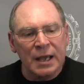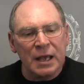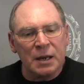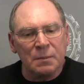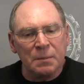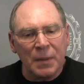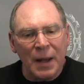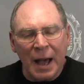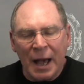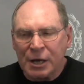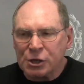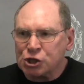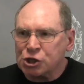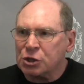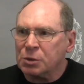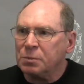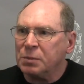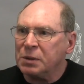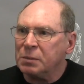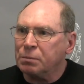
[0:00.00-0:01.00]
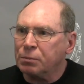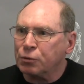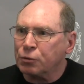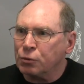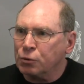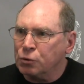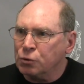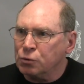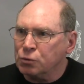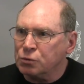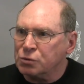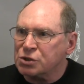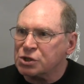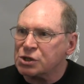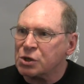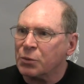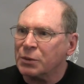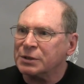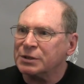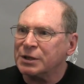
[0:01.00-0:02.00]
can passion be pruned
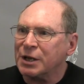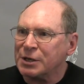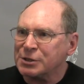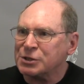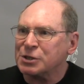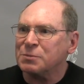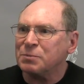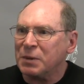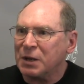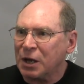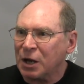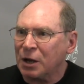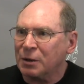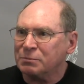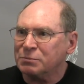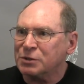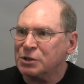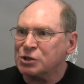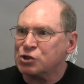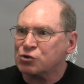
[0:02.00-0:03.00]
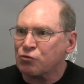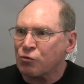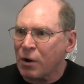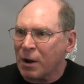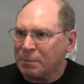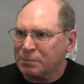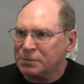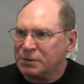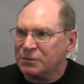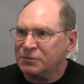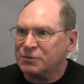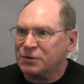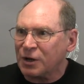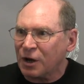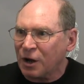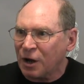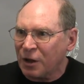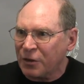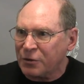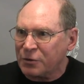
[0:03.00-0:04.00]
so it doesn't become disruptive to
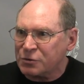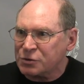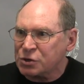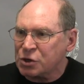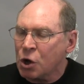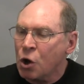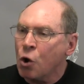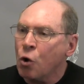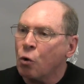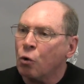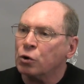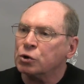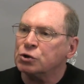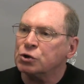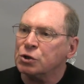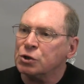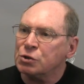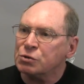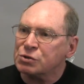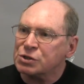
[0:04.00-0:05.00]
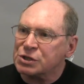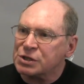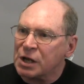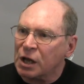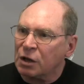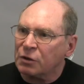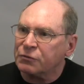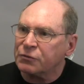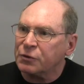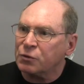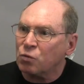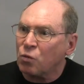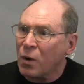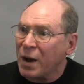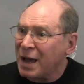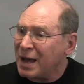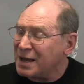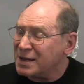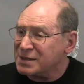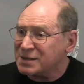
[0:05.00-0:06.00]
others or to yourself in
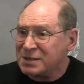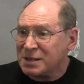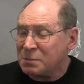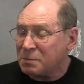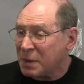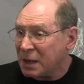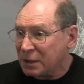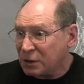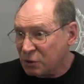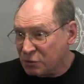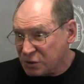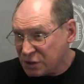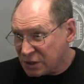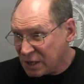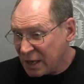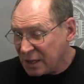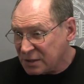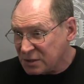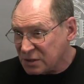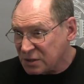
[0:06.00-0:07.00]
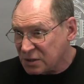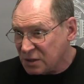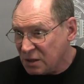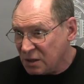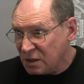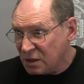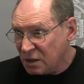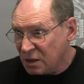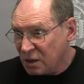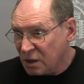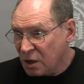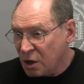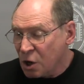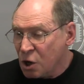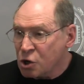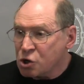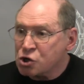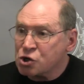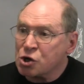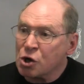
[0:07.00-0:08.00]
ways that make no sense?
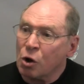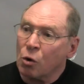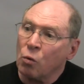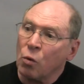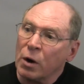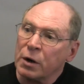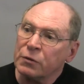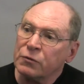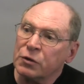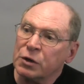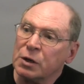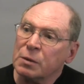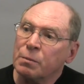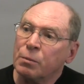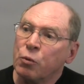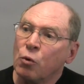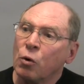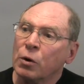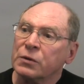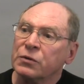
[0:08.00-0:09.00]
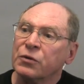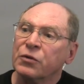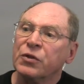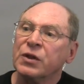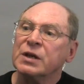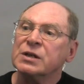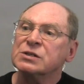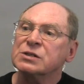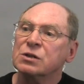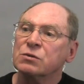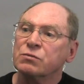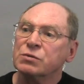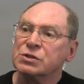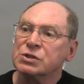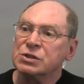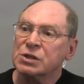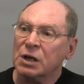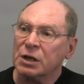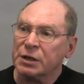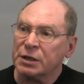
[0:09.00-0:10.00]
So one of the important things in
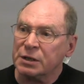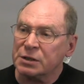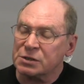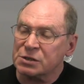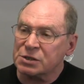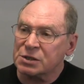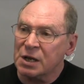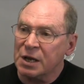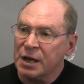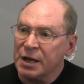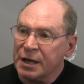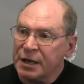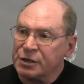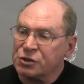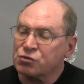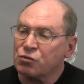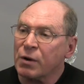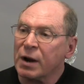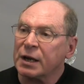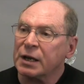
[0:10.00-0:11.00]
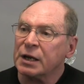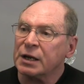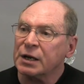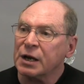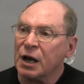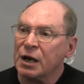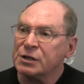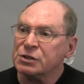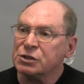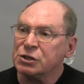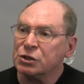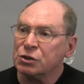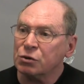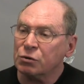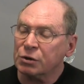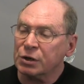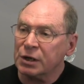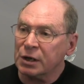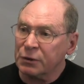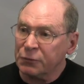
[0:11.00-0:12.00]
resilience is recognizing
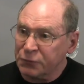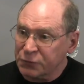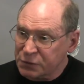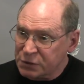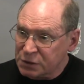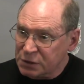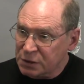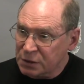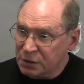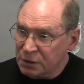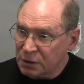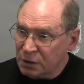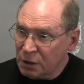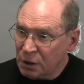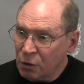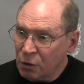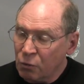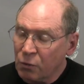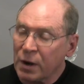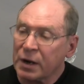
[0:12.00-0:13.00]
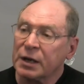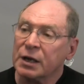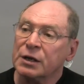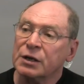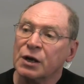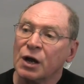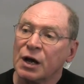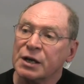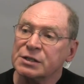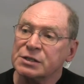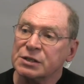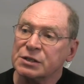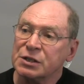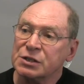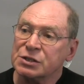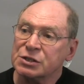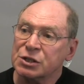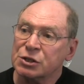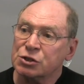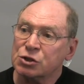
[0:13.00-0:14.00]
your gifts, recognizing the
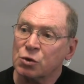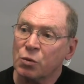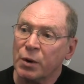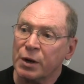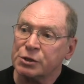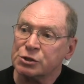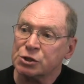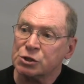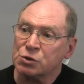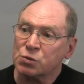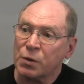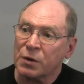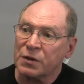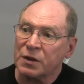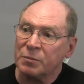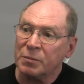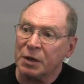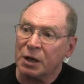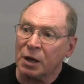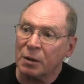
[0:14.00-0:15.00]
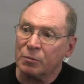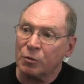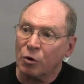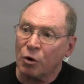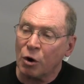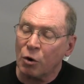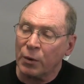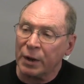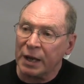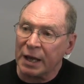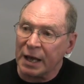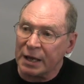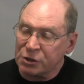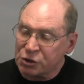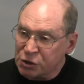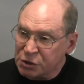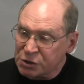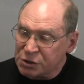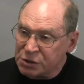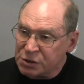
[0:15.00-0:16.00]
situations when they become growing
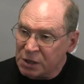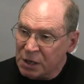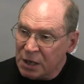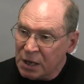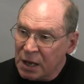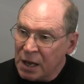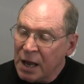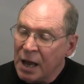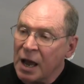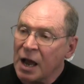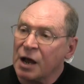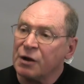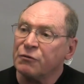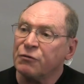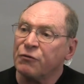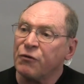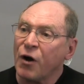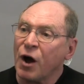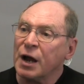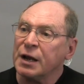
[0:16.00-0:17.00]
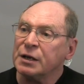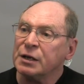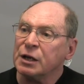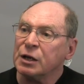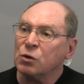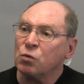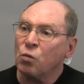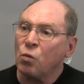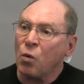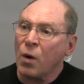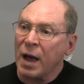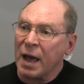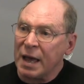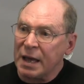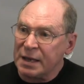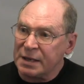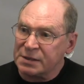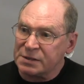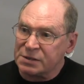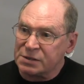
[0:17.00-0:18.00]
edges, and finding
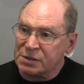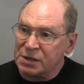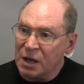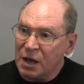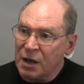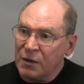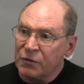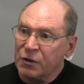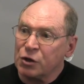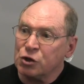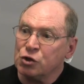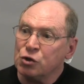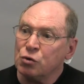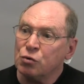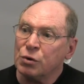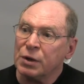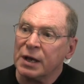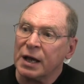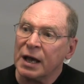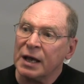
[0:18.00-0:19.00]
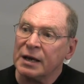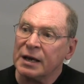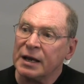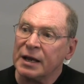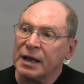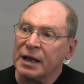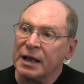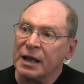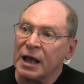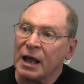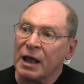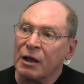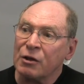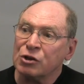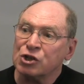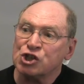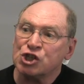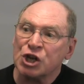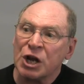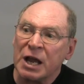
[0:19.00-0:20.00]
ways that you can
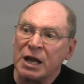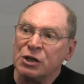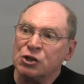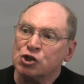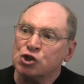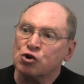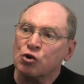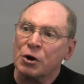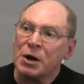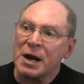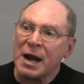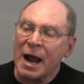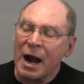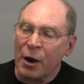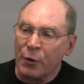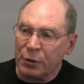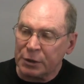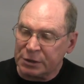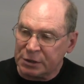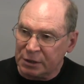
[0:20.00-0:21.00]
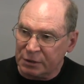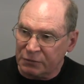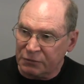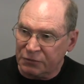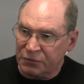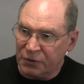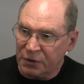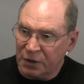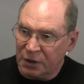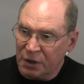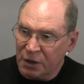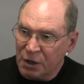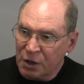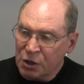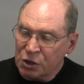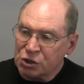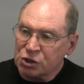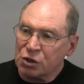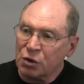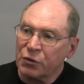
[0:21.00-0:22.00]
change your narrative
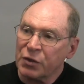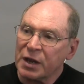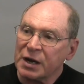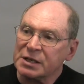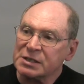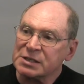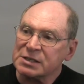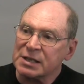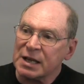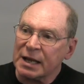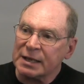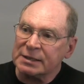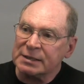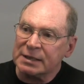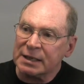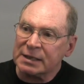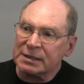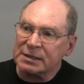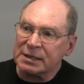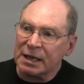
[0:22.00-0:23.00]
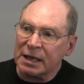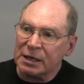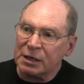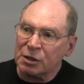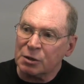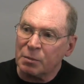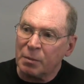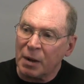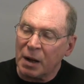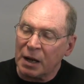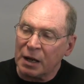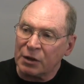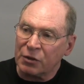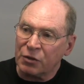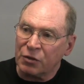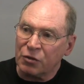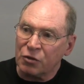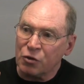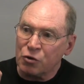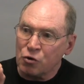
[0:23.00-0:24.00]
so that it's not dictated by
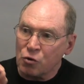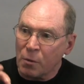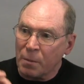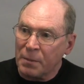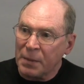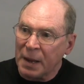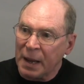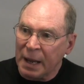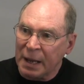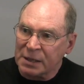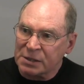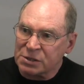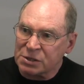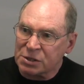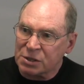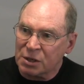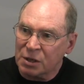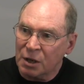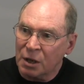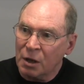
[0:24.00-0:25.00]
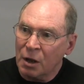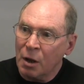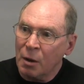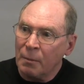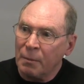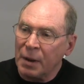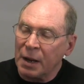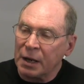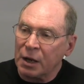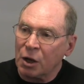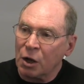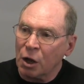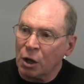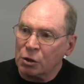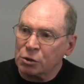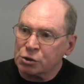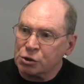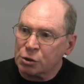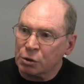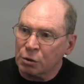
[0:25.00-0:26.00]
your past, by
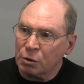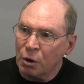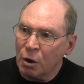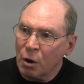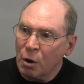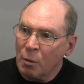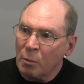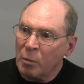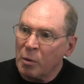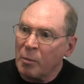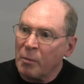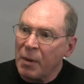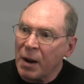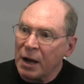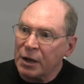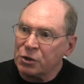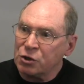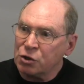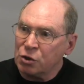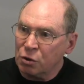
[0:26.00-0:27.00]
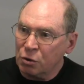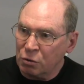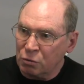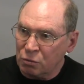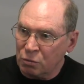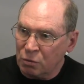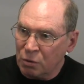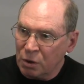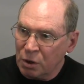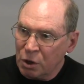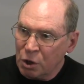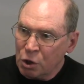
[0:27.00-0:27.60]
culture, but by you.